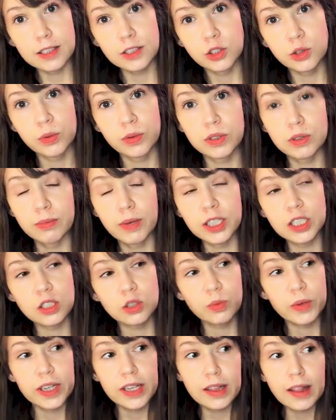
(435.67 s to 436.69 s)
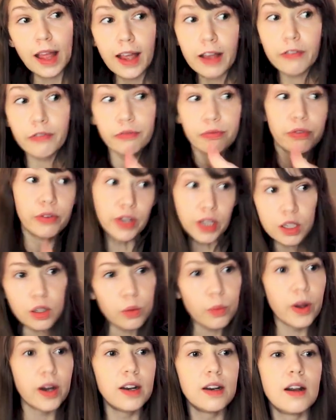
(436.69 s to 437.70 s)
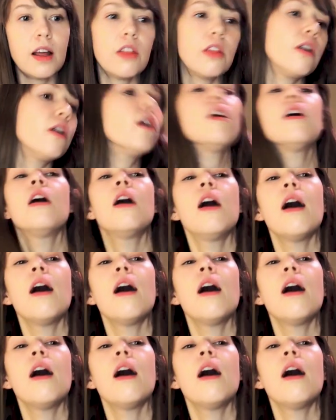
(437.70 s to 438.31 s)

So as much as we can like feel one another,